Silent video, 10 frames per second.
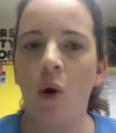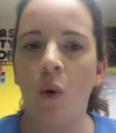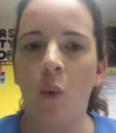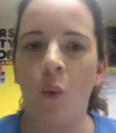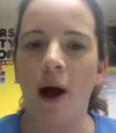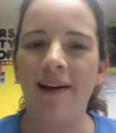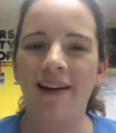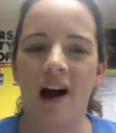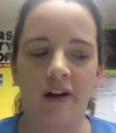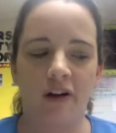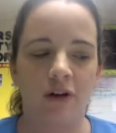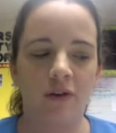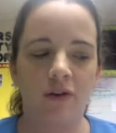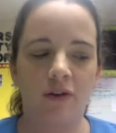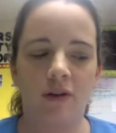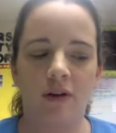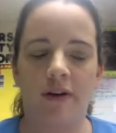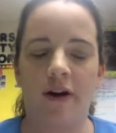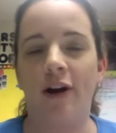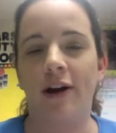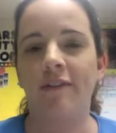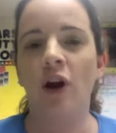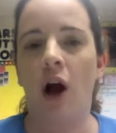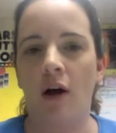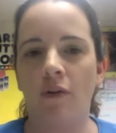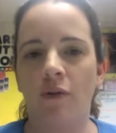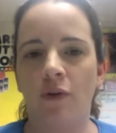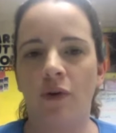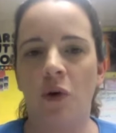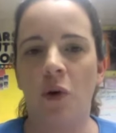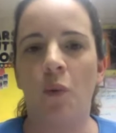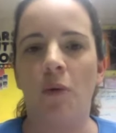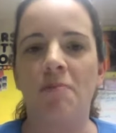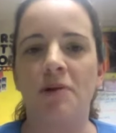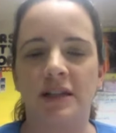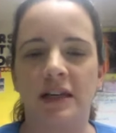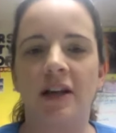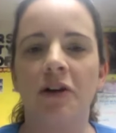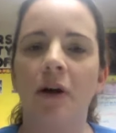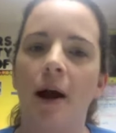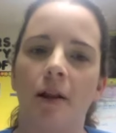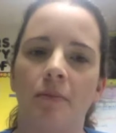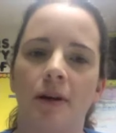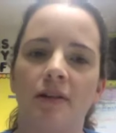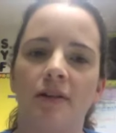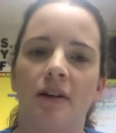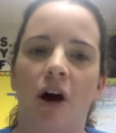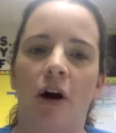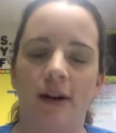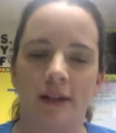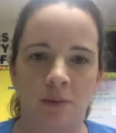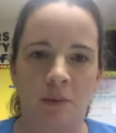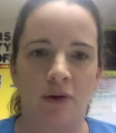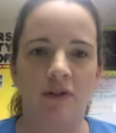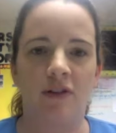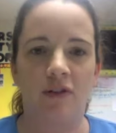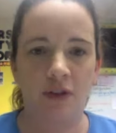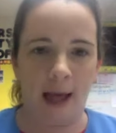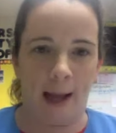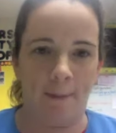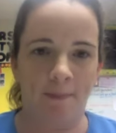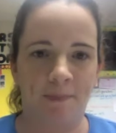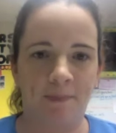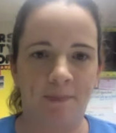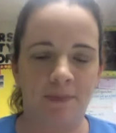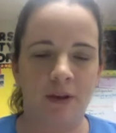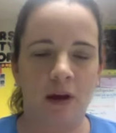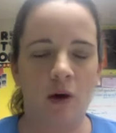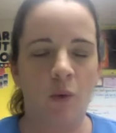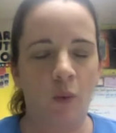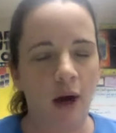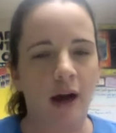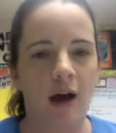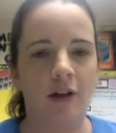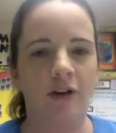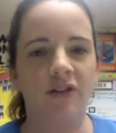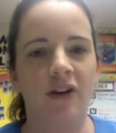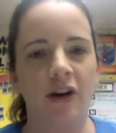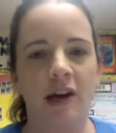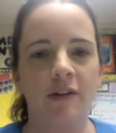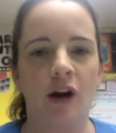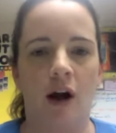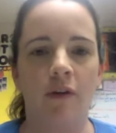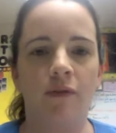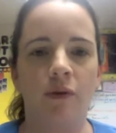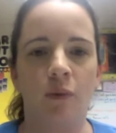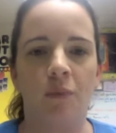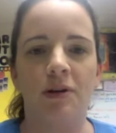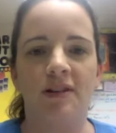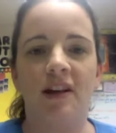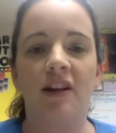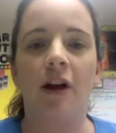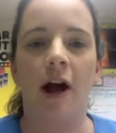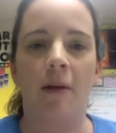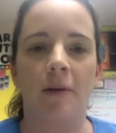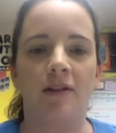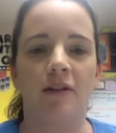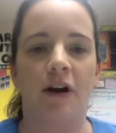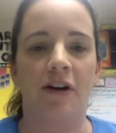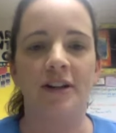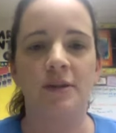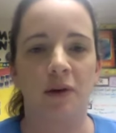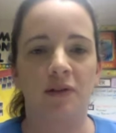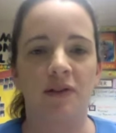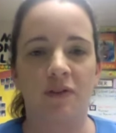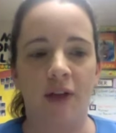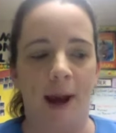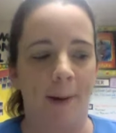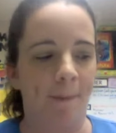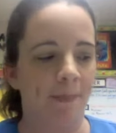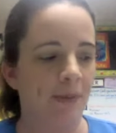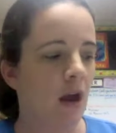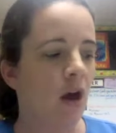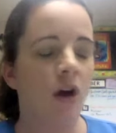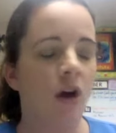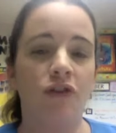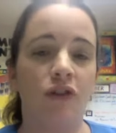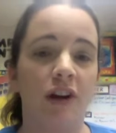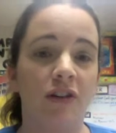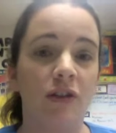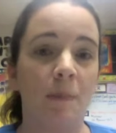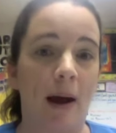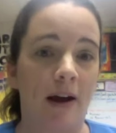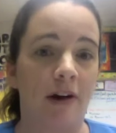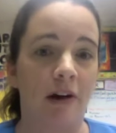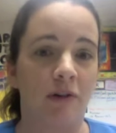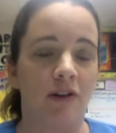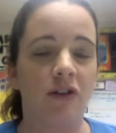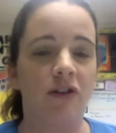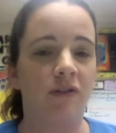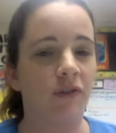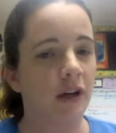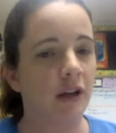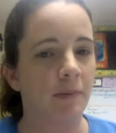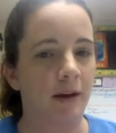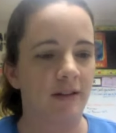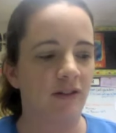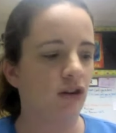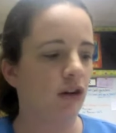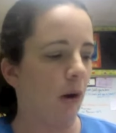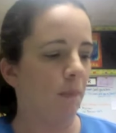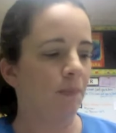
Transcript: What colors are given off when particular elements are exposed to flame? What colors are given off when particular elements are exposed to flame? So here's the background research and fill in the blanks as you go.